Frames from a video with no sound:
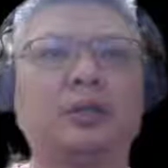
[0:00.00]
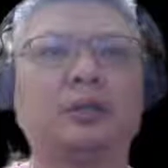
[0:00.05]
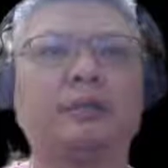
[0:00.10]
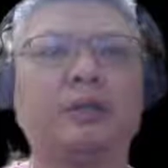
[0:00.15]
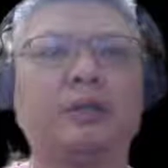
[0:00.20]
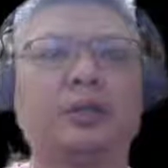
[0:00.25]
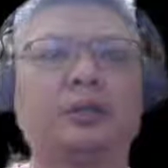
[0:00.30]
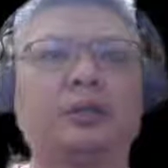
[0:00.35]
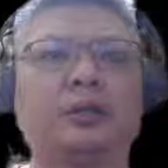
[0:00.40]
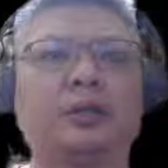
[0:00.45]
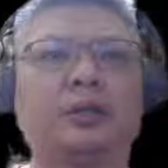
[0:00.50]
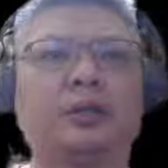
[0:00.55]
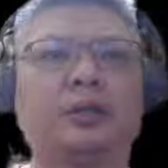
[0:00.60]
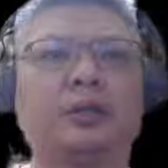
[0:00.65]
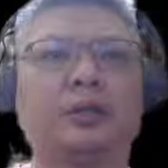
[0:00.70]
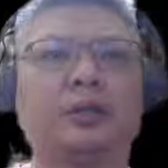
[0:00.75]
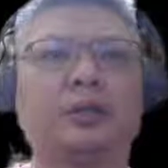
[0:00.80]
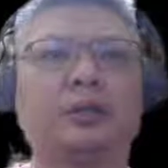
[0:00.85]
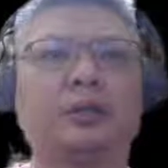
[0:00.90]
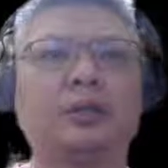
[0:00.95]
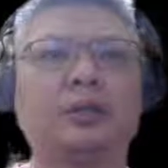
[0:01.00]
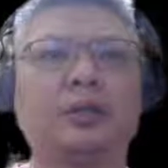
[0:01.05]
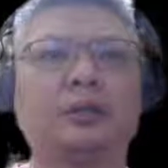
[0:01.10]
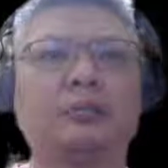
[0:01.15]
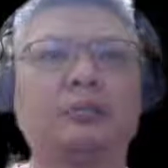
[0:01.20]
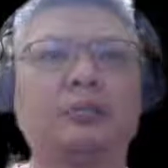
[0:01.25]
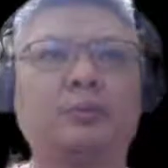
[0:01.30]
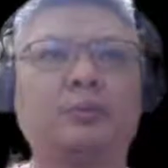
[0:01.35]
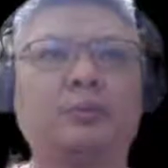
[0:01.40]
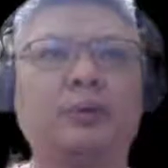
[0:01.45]
advanced his horse,
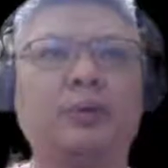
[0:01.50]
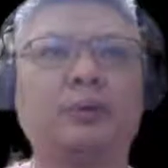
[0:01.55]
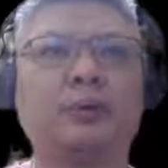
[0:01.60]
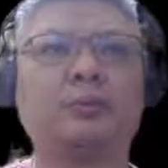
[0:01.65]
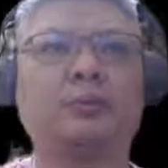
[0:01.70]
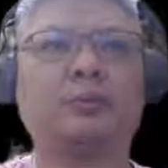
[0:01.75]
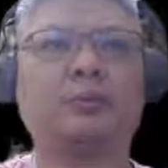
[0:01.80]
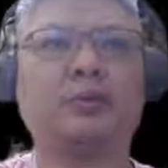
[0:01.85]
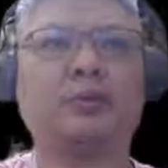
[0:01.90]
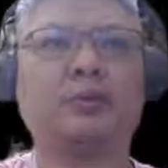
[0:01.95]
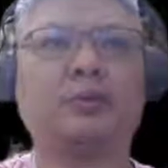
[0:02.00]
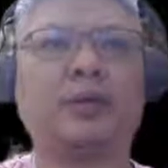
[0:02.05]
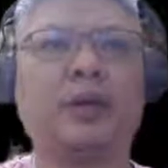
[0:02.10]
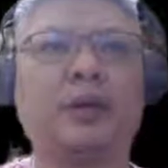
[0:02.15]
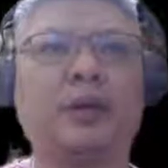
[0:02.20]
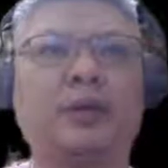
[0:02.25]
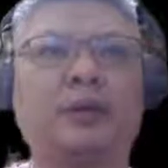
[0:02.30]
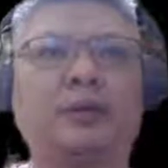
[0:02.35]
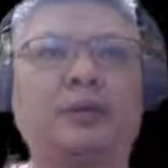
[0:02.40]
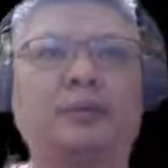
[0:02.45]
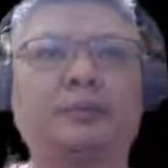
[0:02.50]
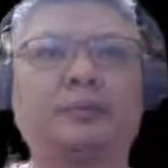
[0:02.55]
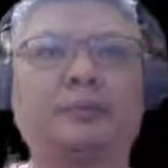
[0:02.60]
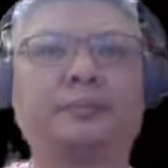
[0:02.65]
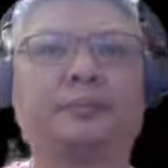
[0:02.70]
preparing to attack.